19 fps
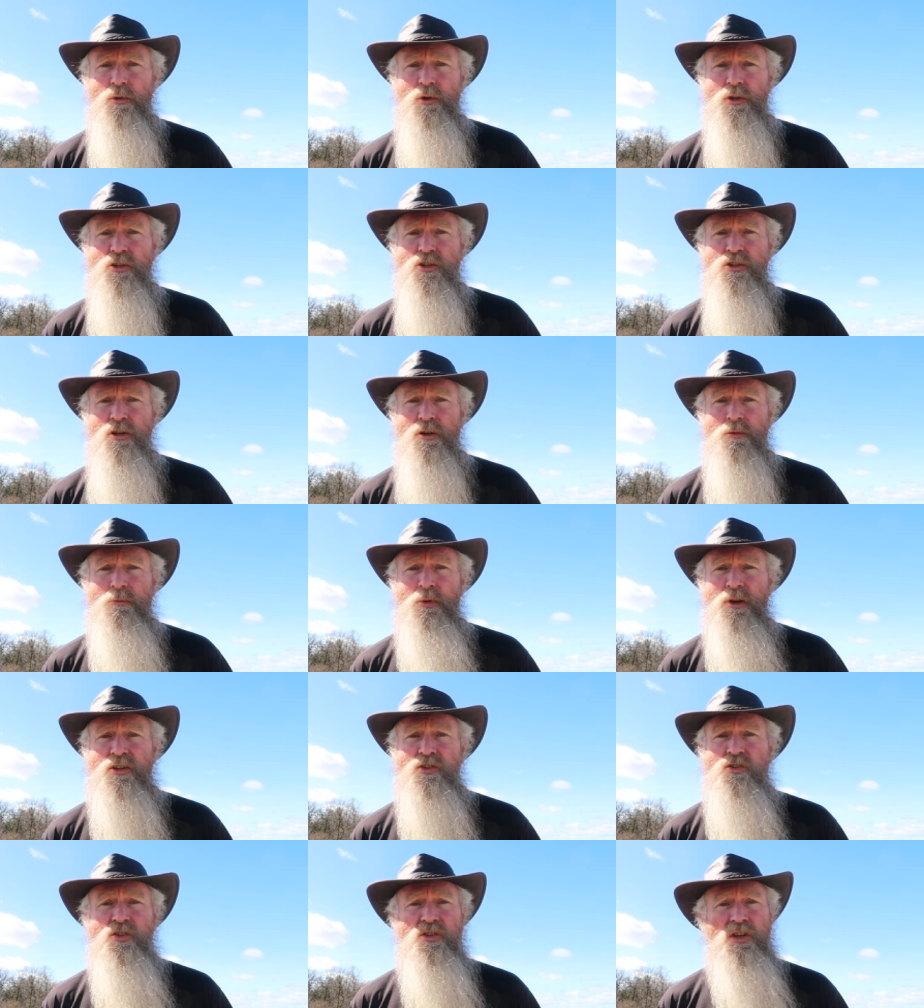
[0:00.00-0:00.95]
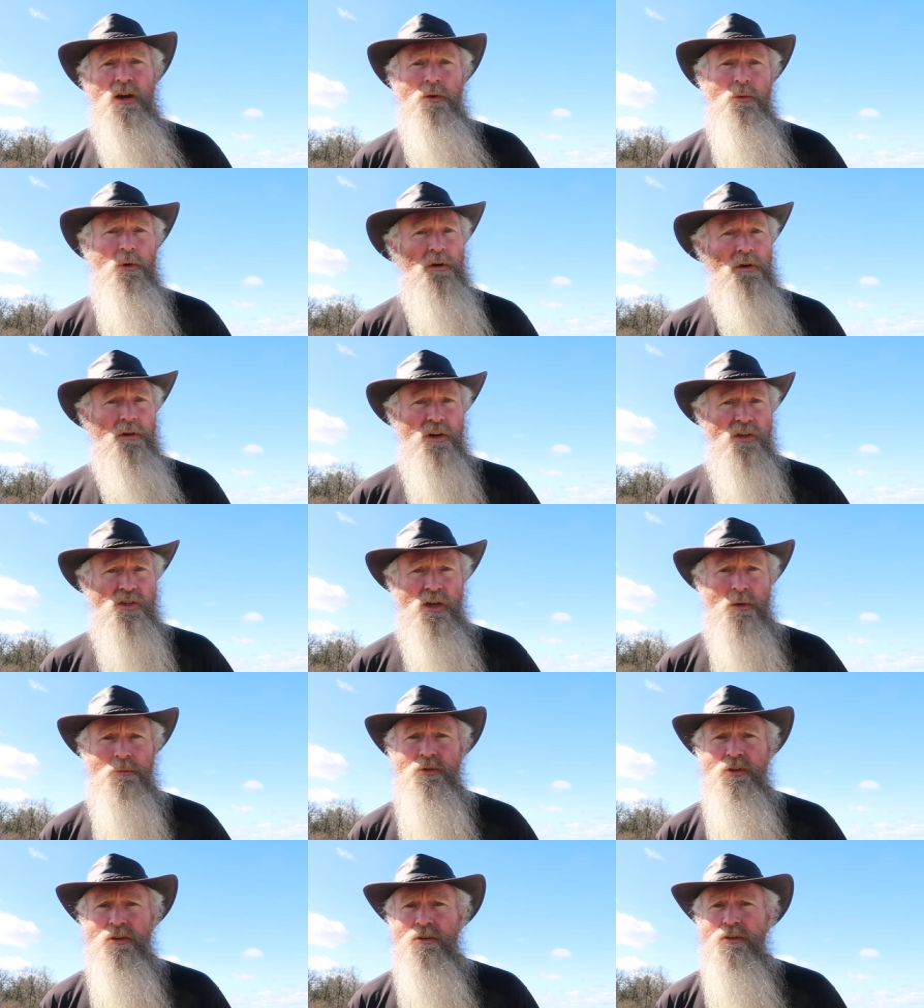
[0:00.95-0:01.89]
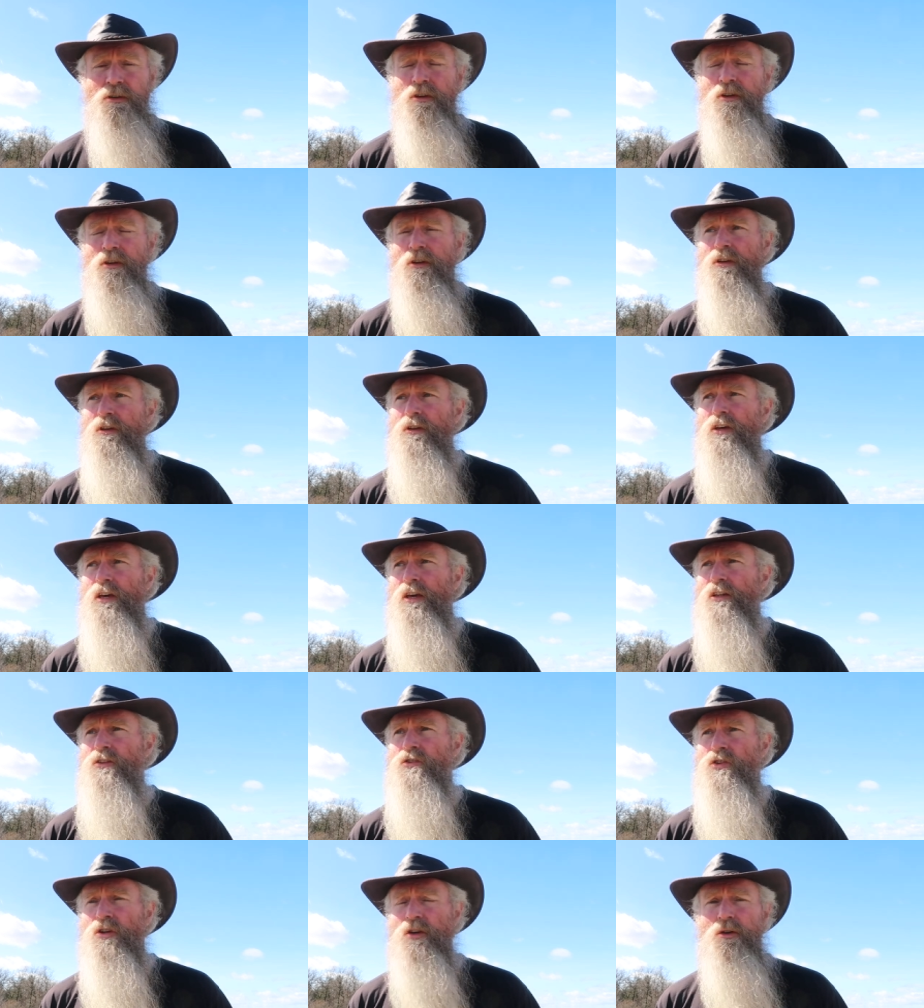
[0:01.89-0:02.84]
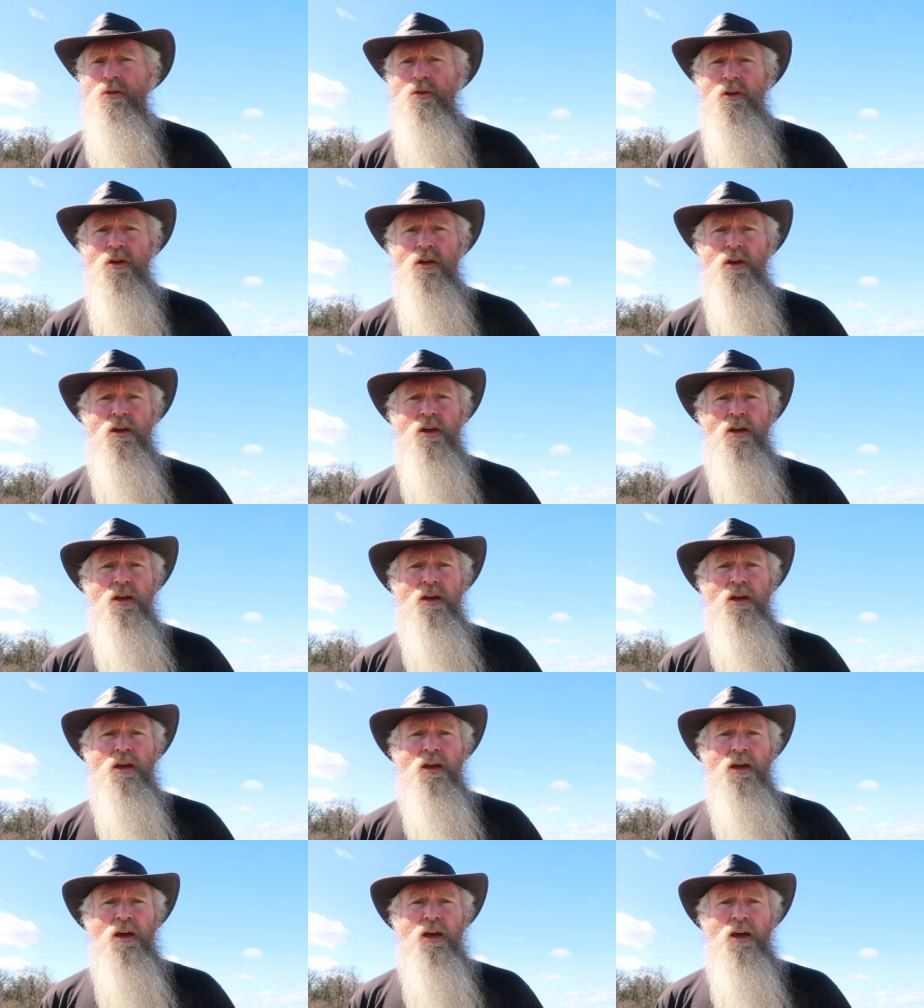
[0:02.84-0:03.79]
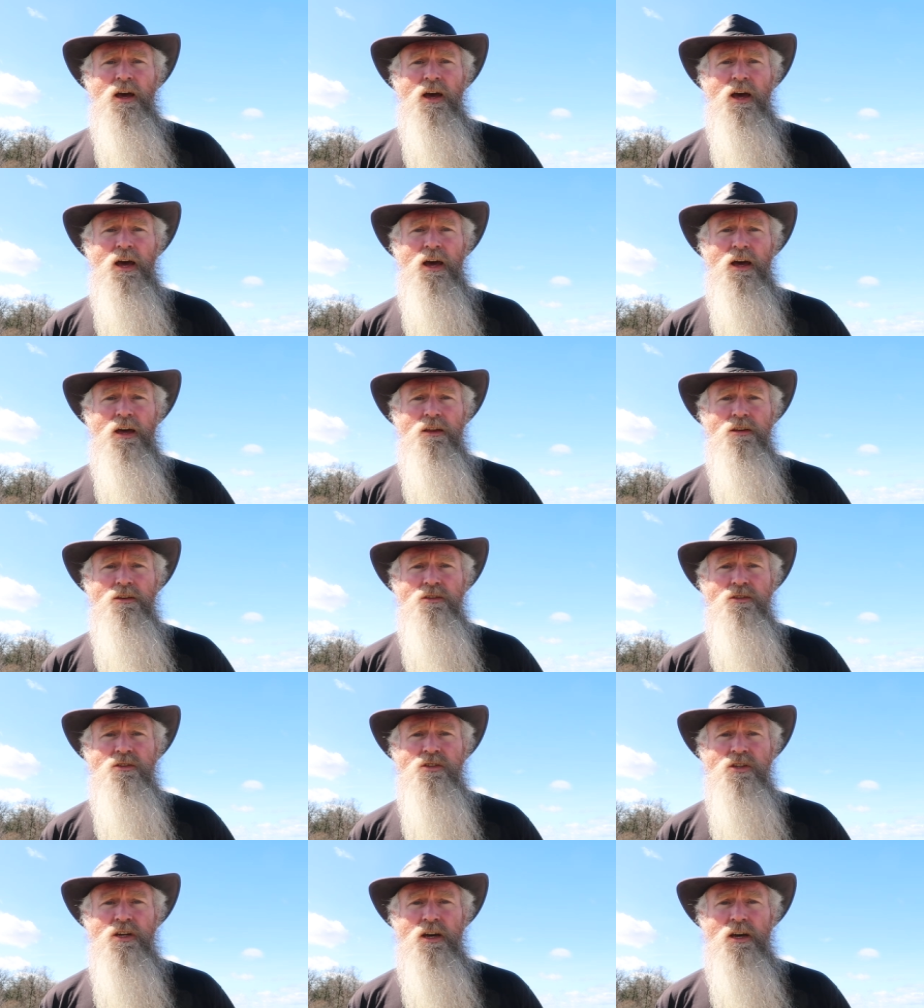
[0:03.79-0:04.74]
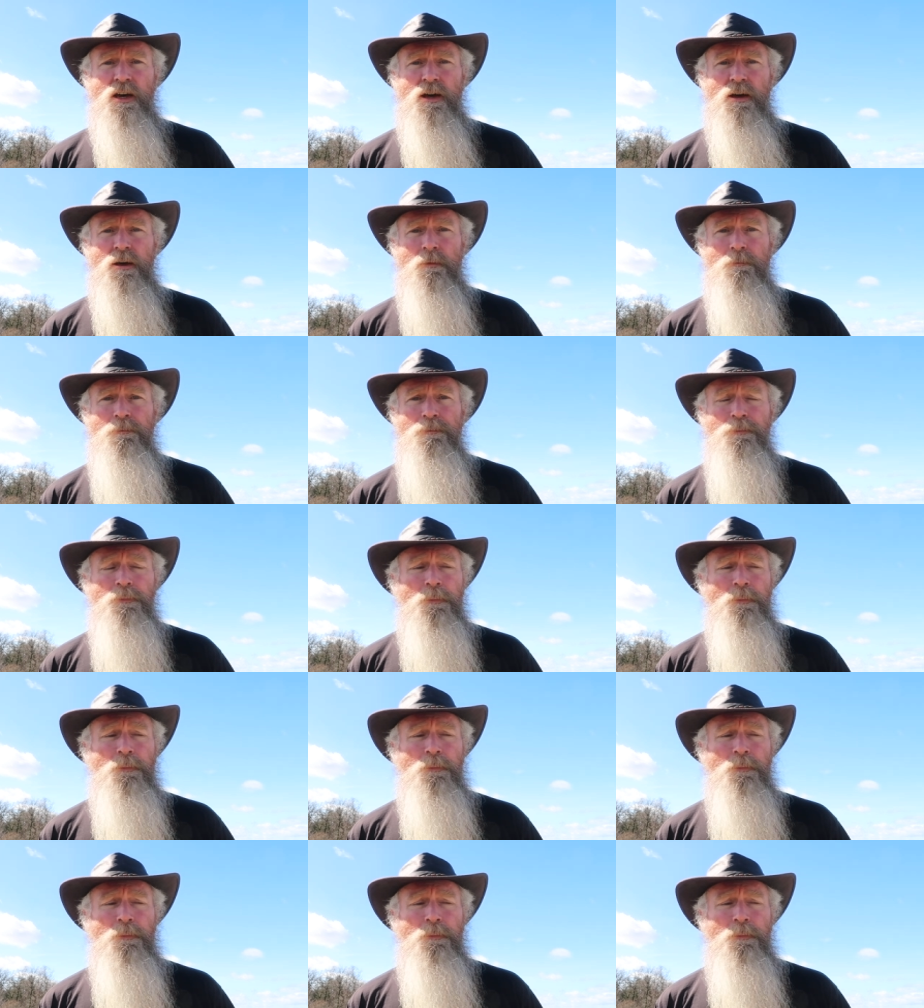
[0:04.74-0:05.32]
which I'm pleased to say we were accepted into. And uh,